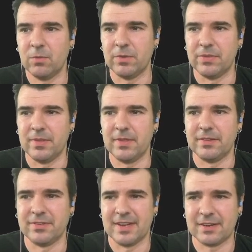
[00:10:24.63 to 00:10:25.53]
with
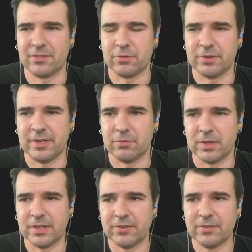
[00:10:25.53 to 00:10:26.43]
its next 13
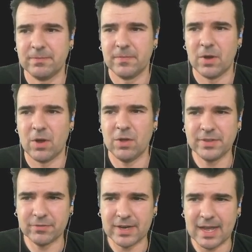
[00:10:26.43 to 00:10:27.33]
release. All
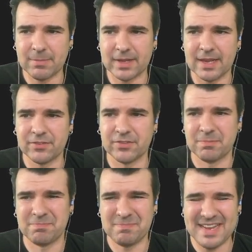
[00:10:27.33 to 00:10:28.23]
different applications
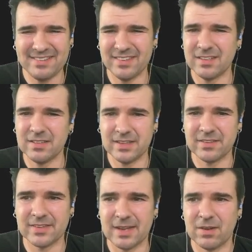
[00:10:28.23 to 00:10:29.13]
of basically the
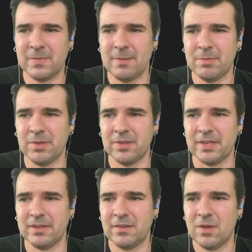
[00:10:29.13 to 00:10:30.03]
same
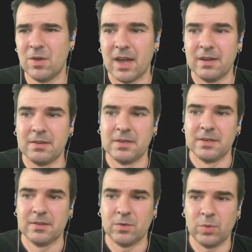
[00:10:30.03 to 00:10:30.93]
capability.
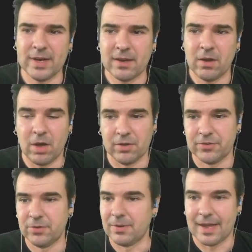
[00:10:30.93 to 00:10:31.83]
Quick
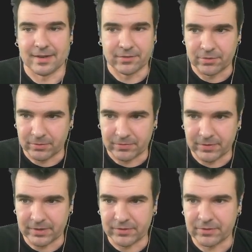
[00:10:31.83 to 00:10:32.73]
also added server
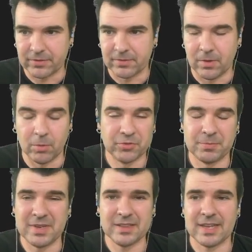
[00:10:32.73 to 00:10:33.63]
functions almost
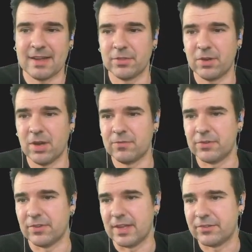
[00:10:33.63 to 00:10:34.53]
immediately after the
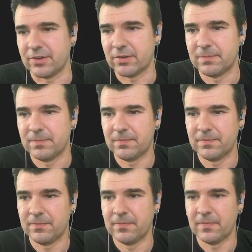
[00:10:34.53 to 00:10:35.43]
conference last year.
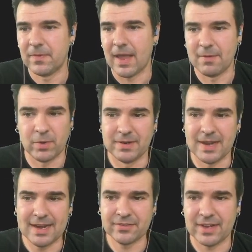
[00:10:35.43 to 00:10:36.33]
And when
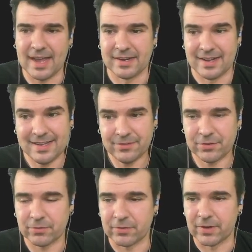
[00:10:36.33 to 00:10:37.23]
Next added its
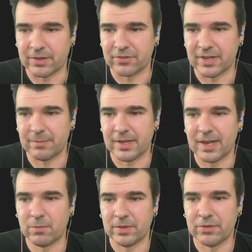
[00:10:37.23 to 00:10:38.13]
server function
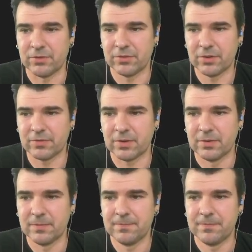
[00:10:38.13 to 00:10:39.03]
API with use
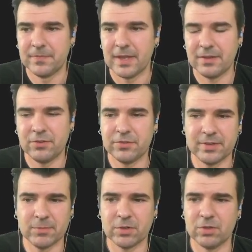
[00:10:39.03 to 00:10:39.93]
server, it used similar